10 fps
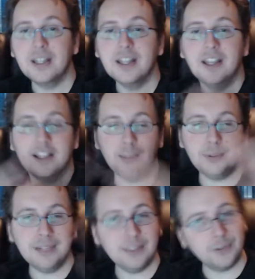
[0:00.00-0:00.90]

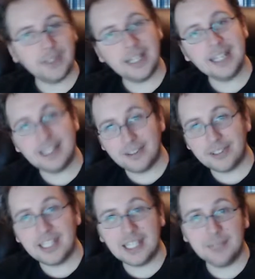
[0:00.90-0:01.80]
completely forgetting his
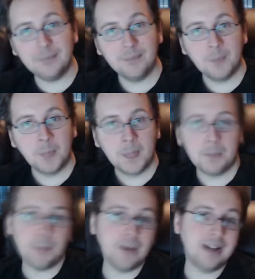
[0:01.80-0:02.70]
scheme,
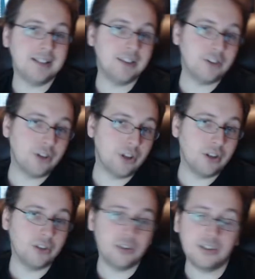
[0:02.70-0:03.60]
but Monty's
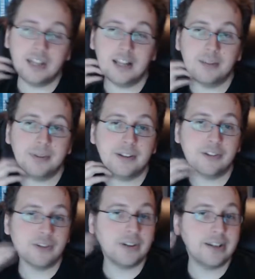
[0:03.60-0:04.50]
desperately
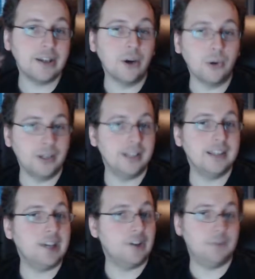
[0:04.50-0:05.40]
struggling to hold it
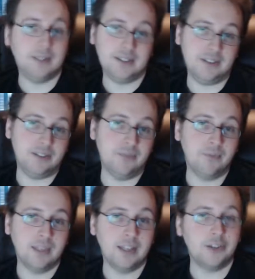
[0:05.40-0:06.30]
together because
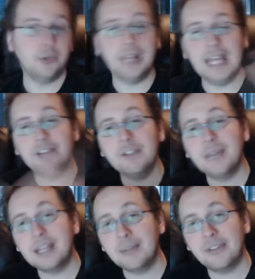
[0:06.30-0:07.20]
it's too heavy
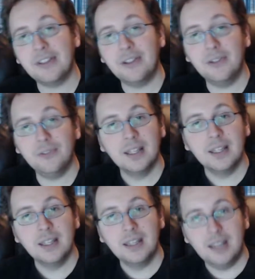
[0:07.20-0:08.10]
by himself.
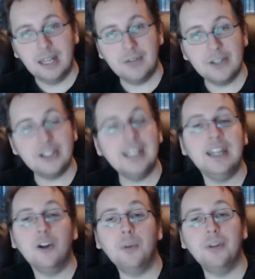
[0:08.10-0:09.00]
And eventually it
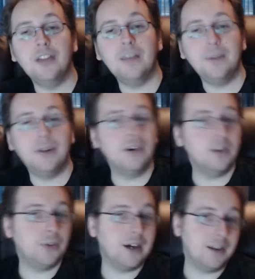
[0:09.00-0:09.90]
opens up and all the
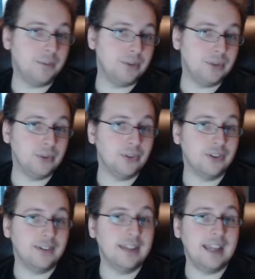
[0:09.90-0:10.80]
water balloons
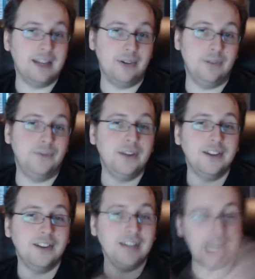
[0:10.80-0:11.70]
land on
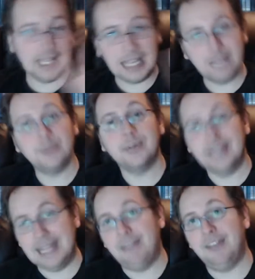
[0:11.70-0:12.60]
Vincent and everyone
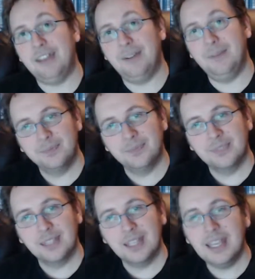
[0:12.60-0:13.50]
laughs at him.
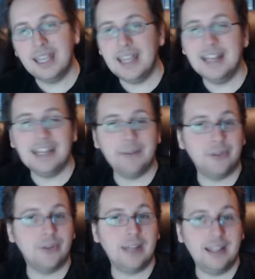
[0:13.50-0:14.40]
And the
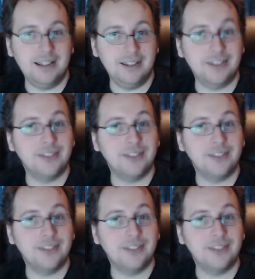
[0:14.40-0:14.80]
episode ends.